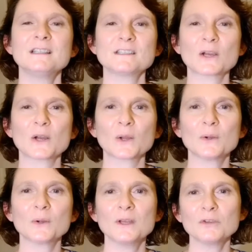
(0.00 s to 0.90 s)
So
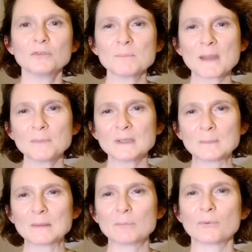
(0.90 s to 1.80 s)
remember to
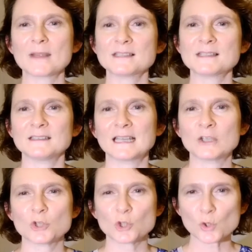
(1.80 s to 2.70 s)
be present and
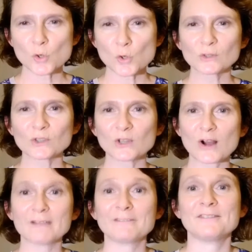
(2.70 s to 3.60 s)
enjoy your
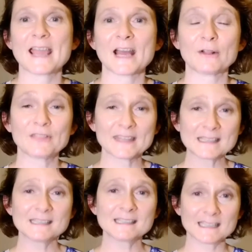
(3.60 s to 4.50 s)
life now.
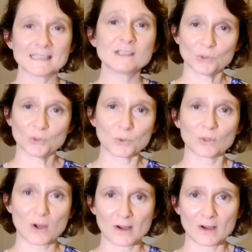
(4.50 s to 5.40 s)
This is your
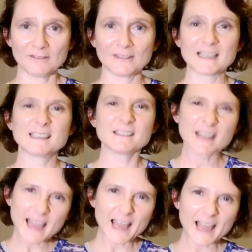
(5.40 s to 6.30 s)
life. It's
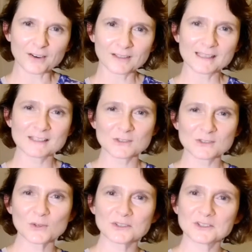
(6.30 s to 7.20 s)
now. It's
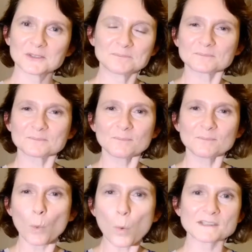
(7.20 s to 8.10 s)
not
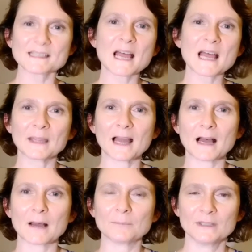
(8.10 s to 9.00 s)
what's coming
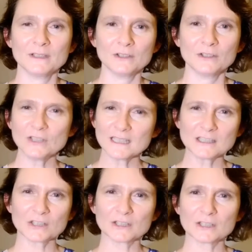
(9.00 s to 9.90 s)
up. You need
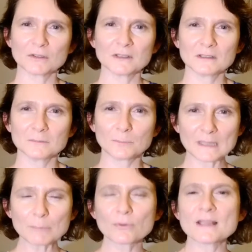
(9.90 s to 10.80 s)
to
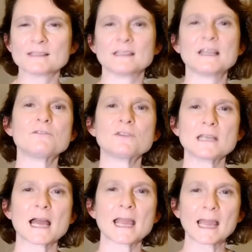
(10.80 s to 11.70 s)
be present every
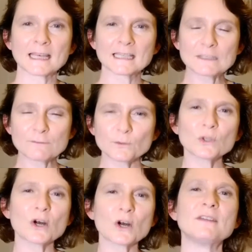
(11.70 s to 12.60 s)
day and live your
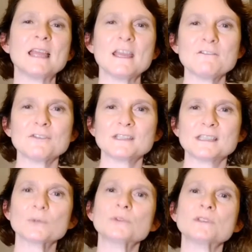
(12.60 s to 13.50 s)
life every
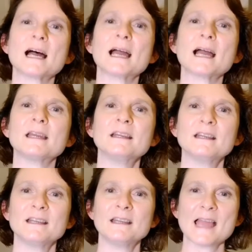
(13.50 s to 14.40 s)
single day,
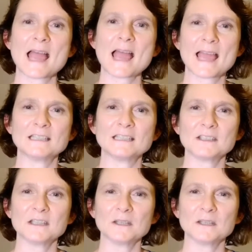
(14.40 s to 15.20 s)
and